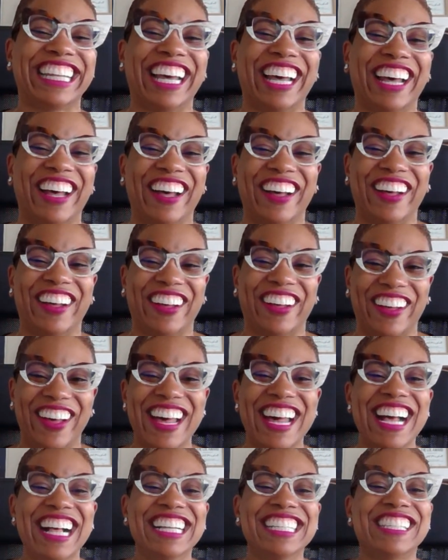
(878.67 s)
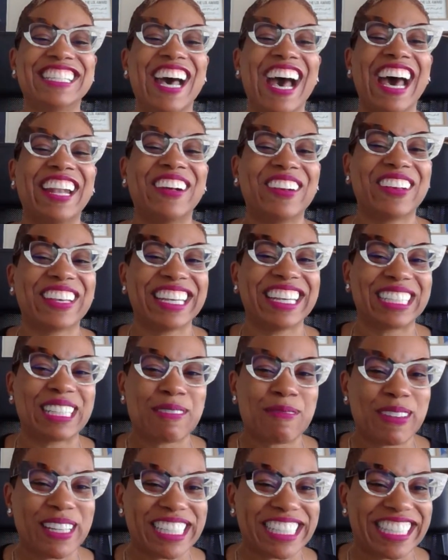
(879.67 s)
So I don't get
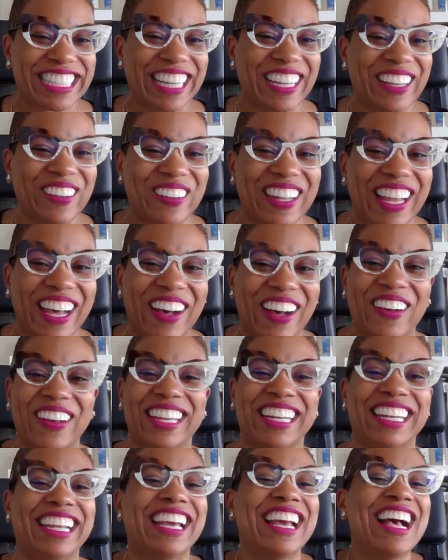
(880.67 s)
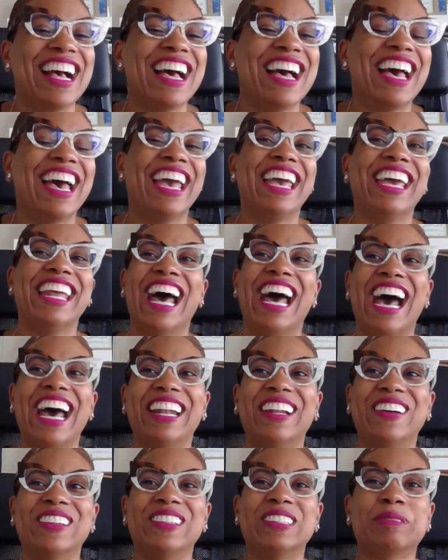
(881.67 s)
to be single long. And I
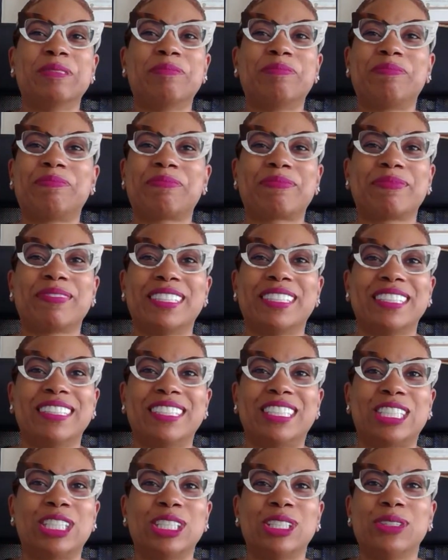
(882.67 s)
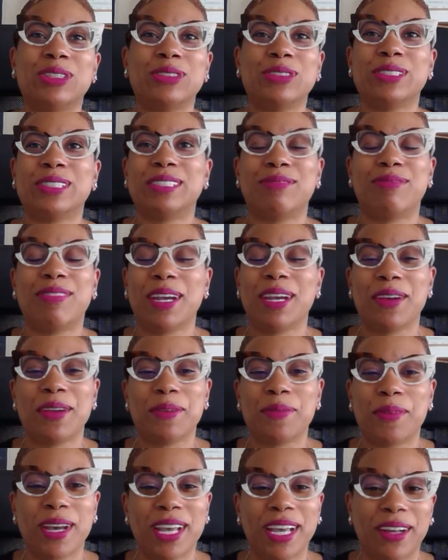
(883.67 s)
don't choose very
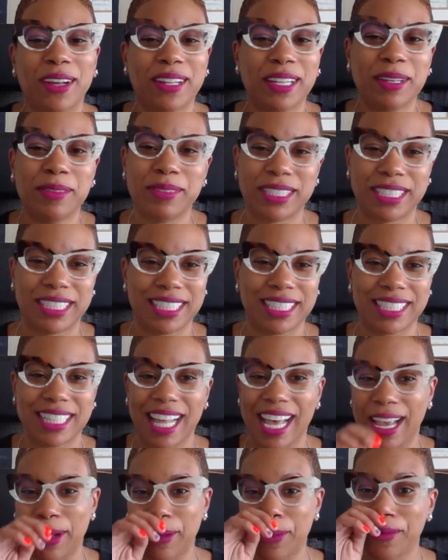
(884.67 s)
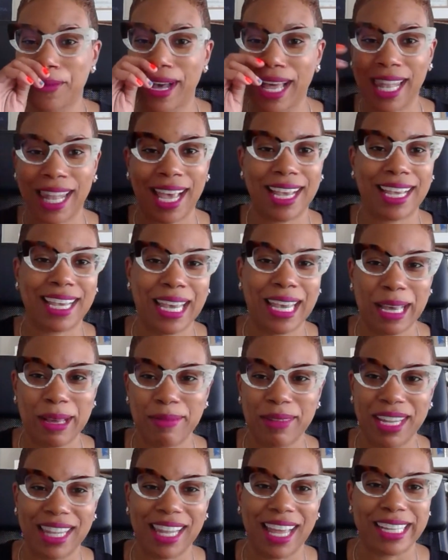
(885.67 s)
well. It was just like, oh, I like him.
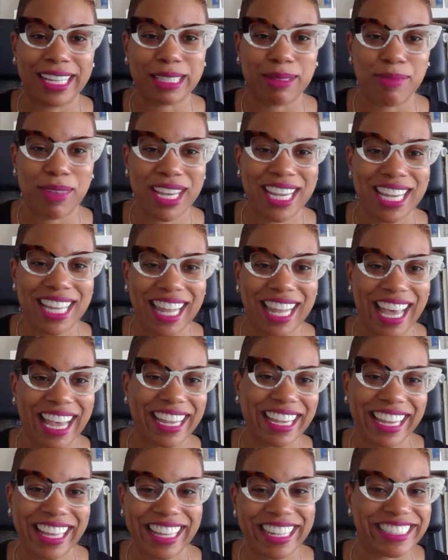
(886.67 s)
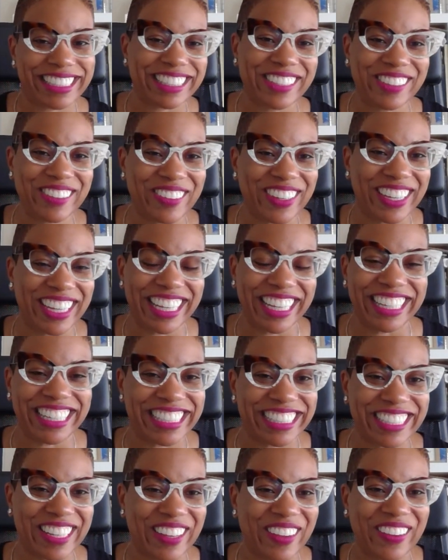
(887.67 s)
He likes me. Like, yeah, let's do it.
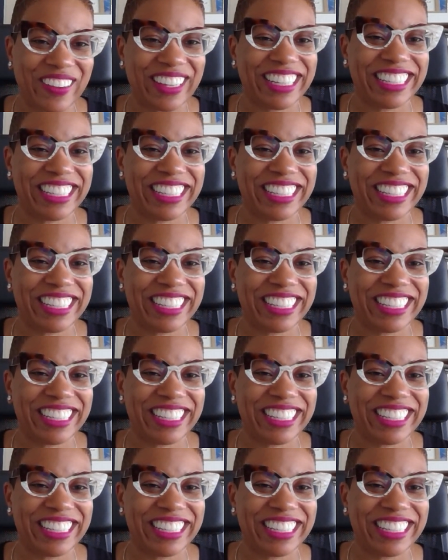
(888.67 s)
And so